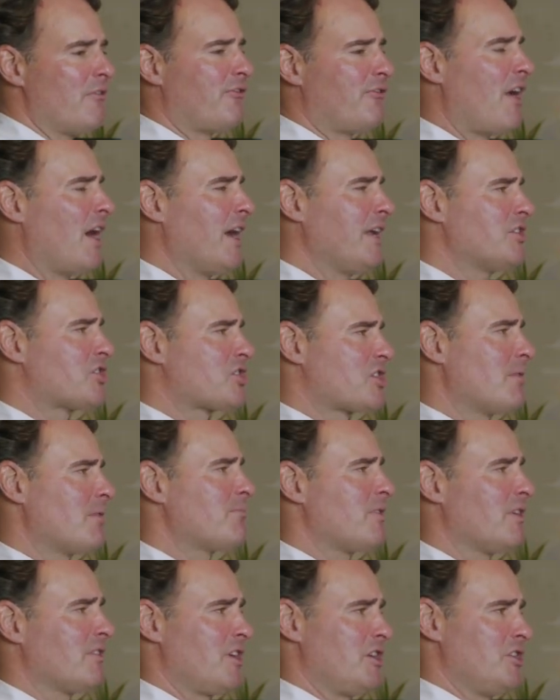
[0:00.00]
find
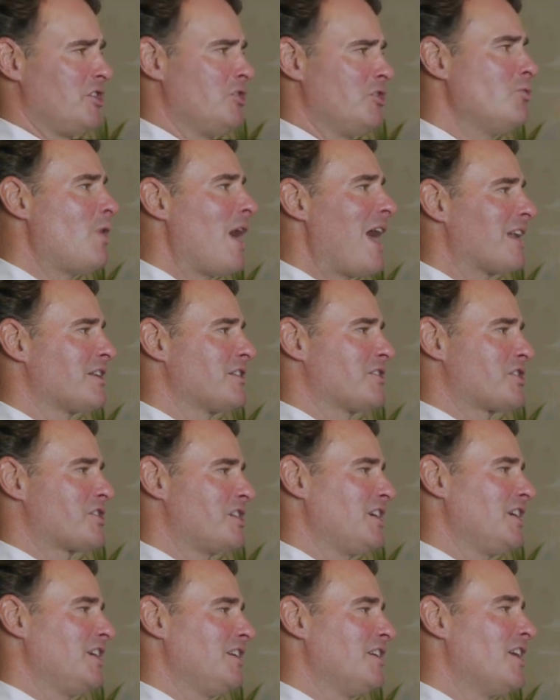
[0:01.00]
something that you hadn't
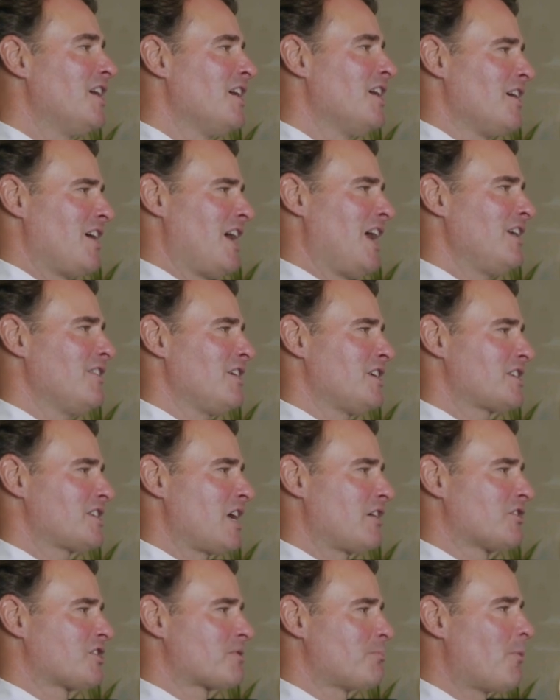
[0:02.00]
seen, they
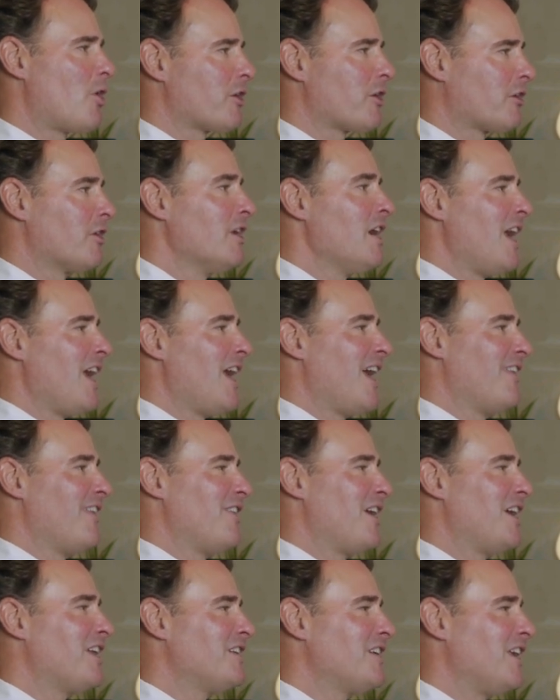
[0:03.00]
sound smarter. Yeah.
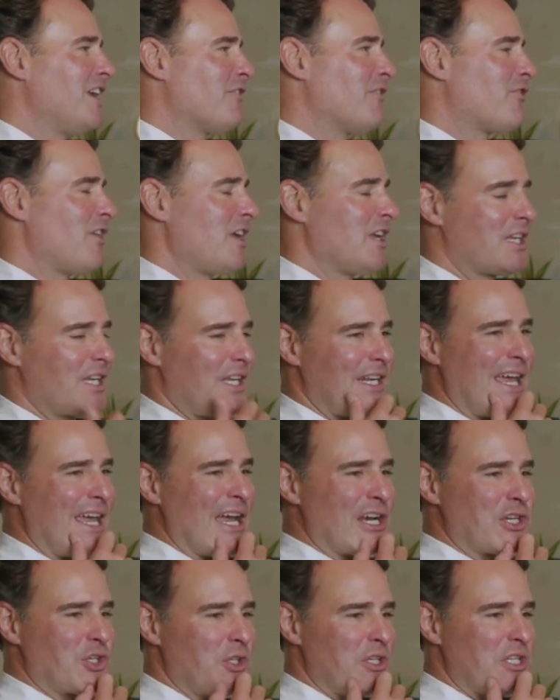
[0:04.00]
And then if they can
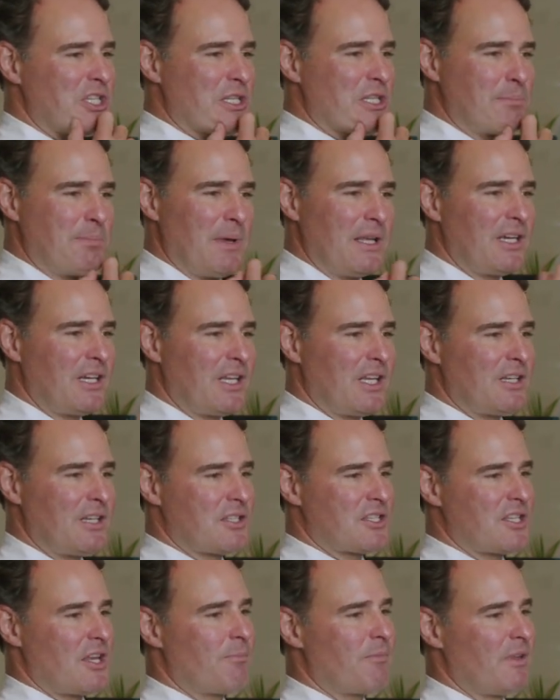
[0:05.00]
actually spin it into
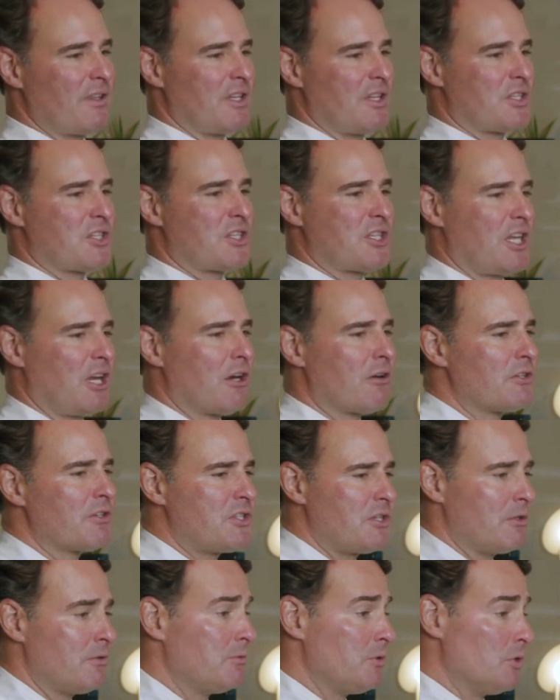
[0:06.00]
something that scares
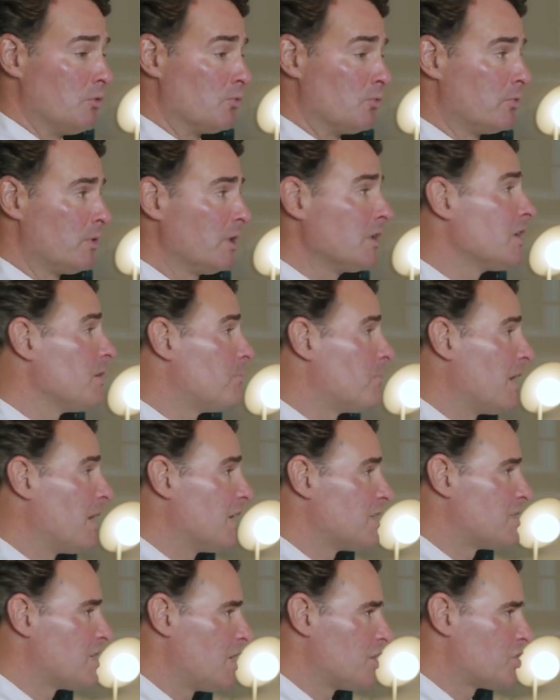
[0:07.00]
you, you really pay
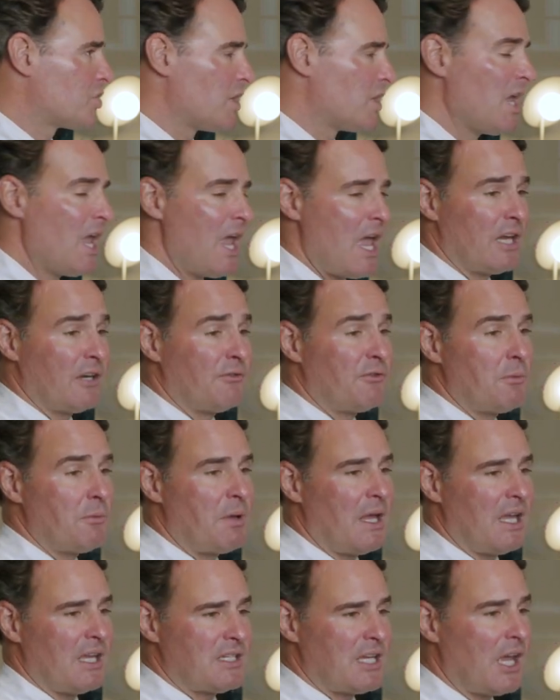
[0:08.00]
attention. And if you
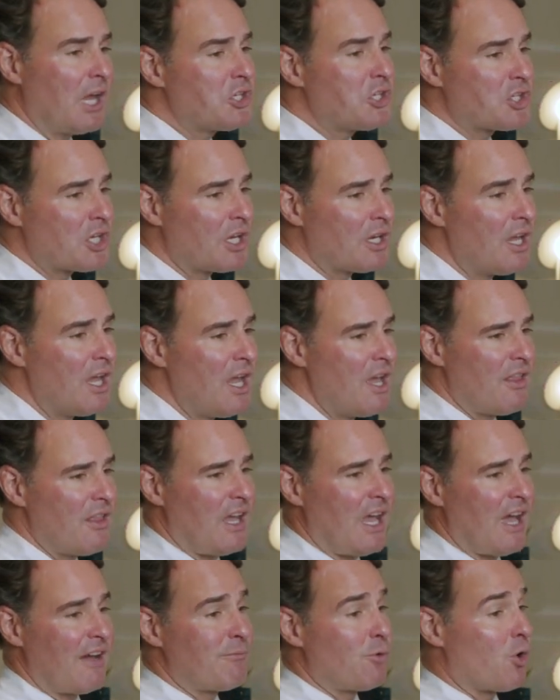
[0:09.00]
pay attention,
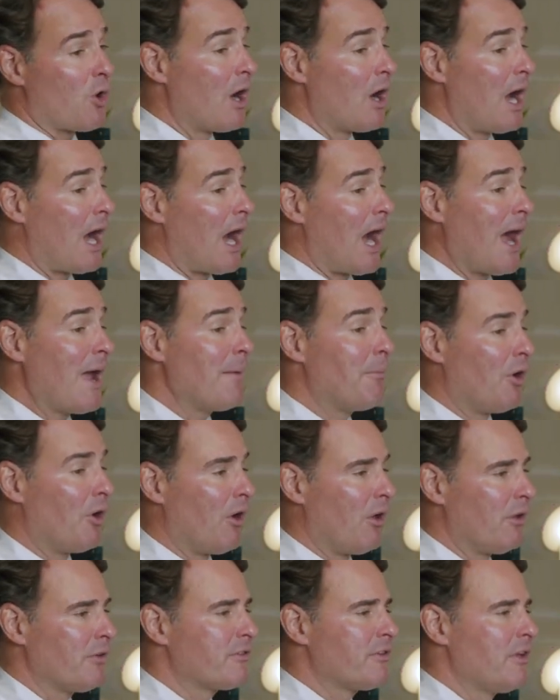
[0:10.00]
they have more
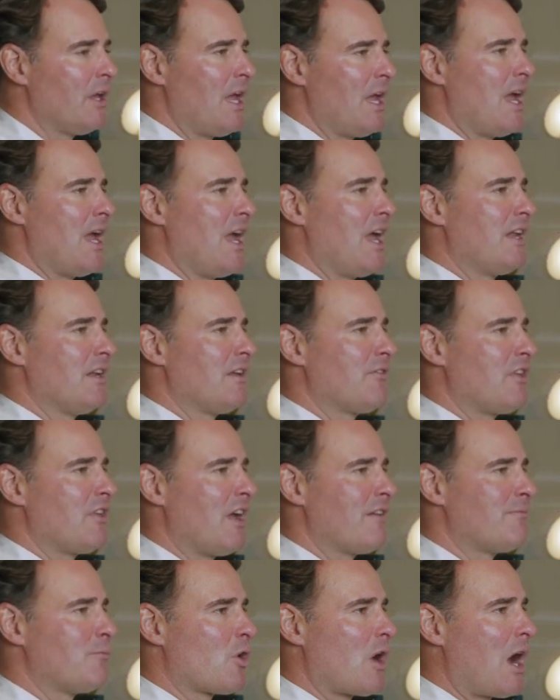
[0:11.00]
eyeballs. Yeah. And if they
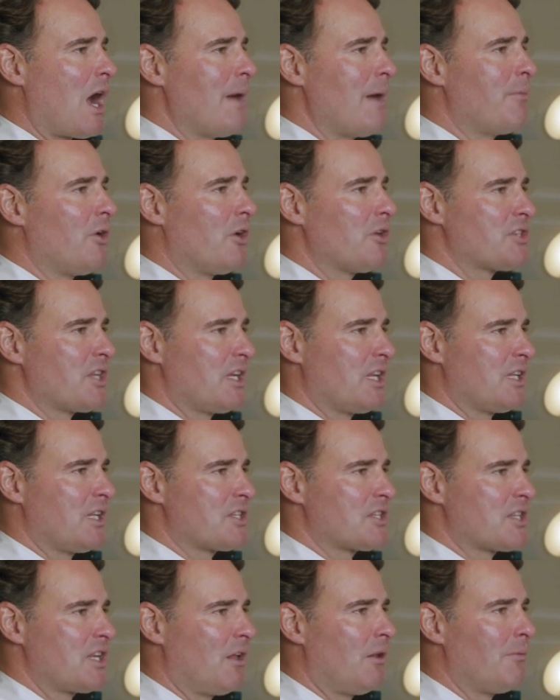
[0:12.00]
have more eyeballs, they can
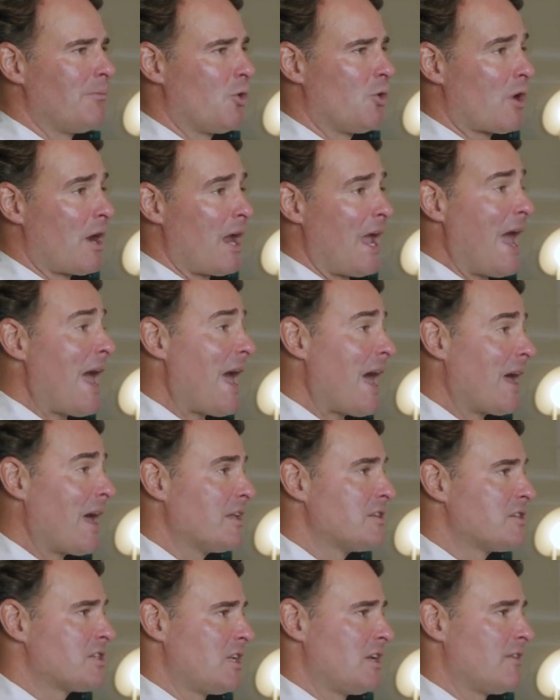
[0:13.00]
sell more
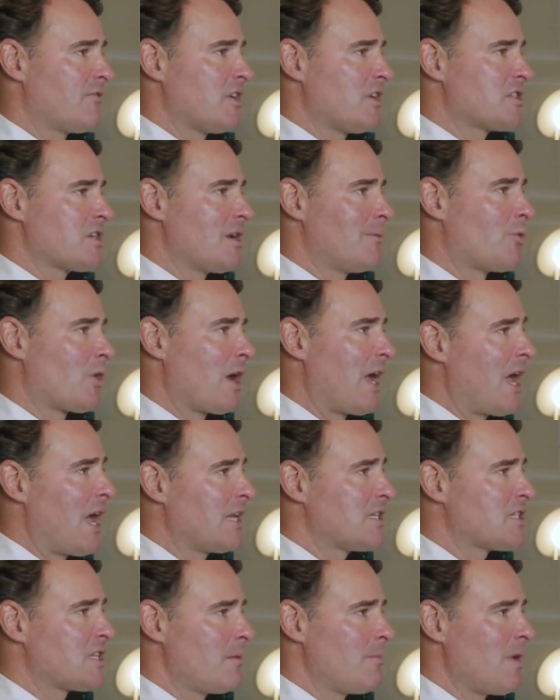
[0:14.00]
ads. And if they sell more
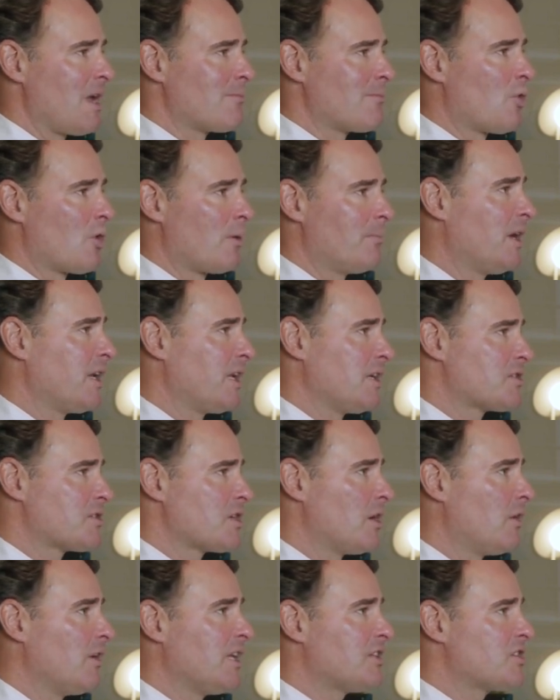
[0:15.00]
ads, they make more money.
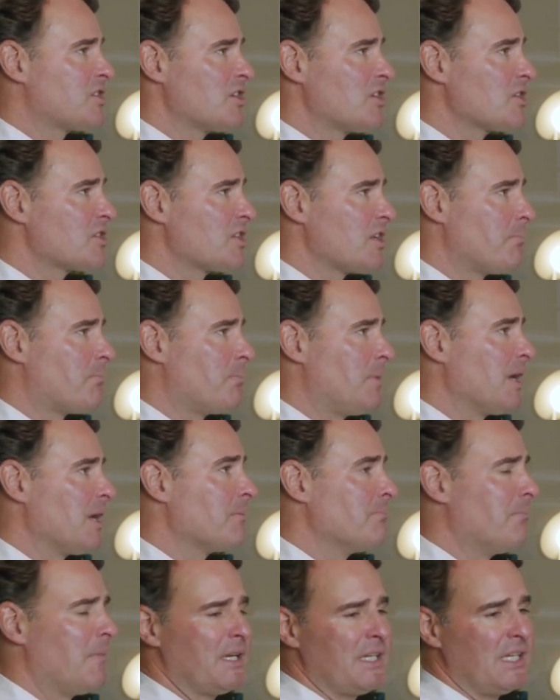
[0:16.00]
So it's just a
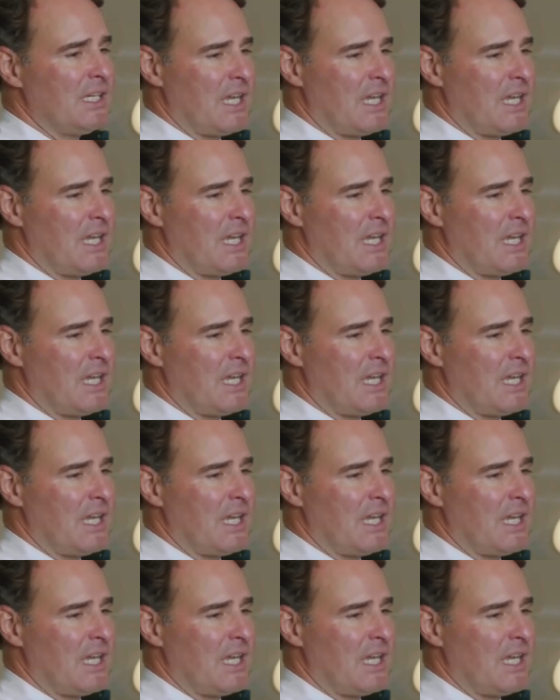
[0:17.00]
big money